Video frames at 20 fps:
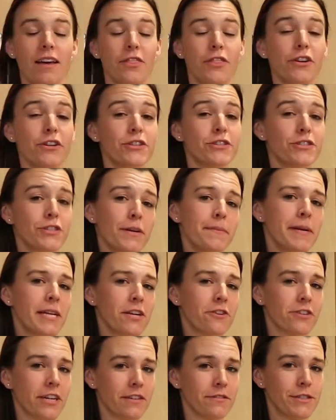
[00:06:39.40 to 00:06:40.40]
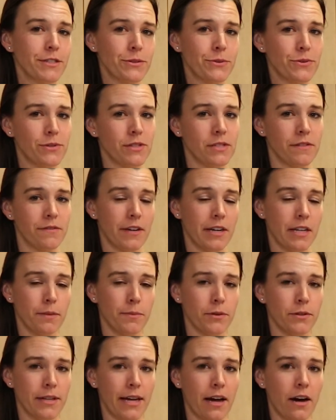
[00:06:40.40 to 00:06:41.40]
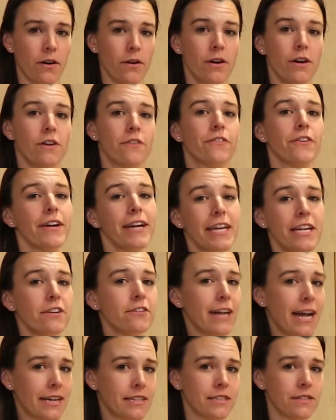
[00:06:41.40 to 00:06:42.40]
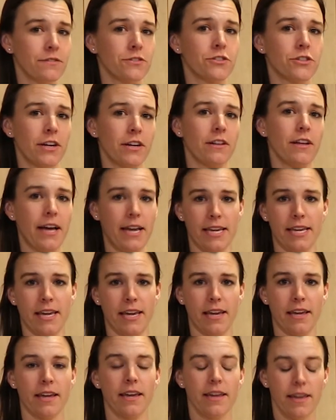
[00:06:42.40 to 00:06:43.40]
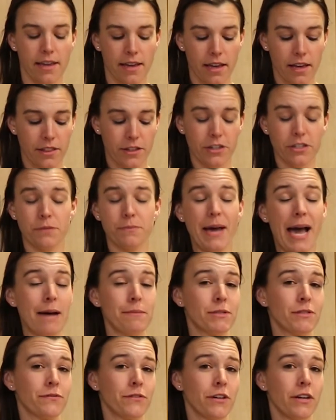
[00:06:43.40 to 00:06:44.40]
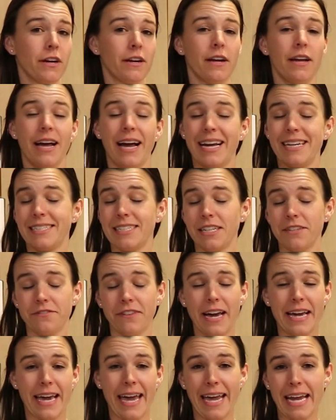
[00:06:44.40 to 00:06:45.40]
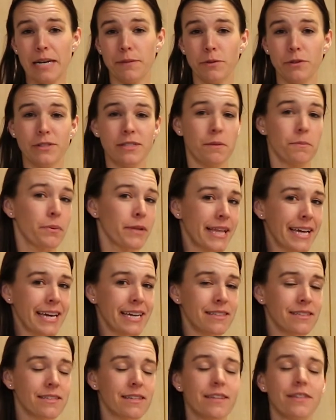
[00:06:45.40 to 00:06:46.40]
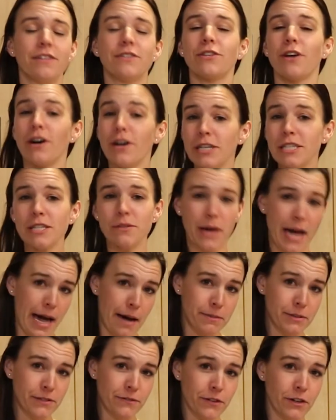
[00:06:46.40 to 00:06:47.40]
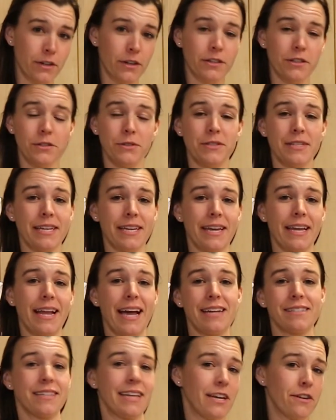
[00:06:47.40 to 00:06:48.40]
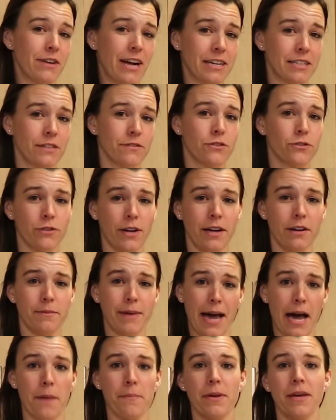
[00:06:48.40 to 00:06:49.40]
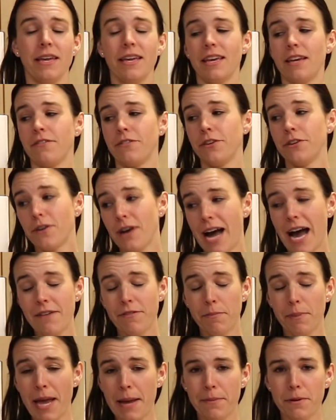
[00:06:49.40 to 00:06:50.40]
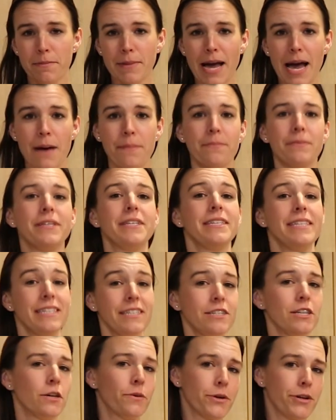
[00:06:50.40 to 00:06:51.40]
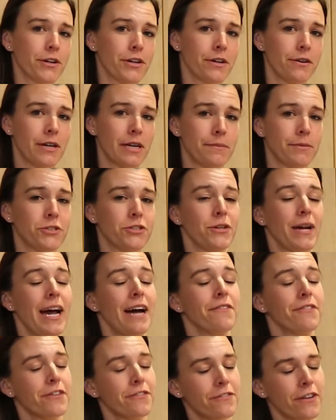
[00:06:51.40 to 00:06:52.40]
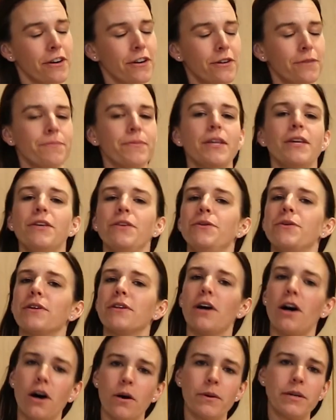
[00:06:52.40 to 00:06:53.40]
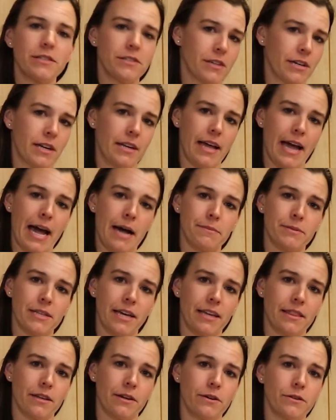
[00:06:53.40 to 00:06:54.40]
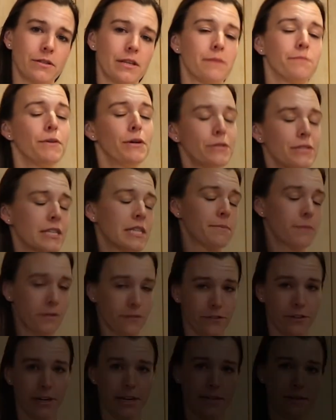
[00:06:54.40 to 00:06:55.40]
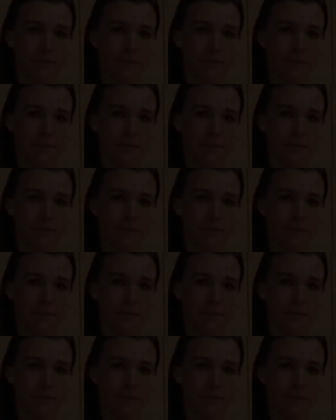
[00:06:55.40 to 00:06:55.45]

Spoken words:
There's so many great resources available now for interactive trail hiking. There's apps for identifying animals and plants. There's also apps for using it as an interactive trail map. If you don't have a paper map and you need to know where you're going, but you have your phone, you can always look into apps like those, and most of them are free.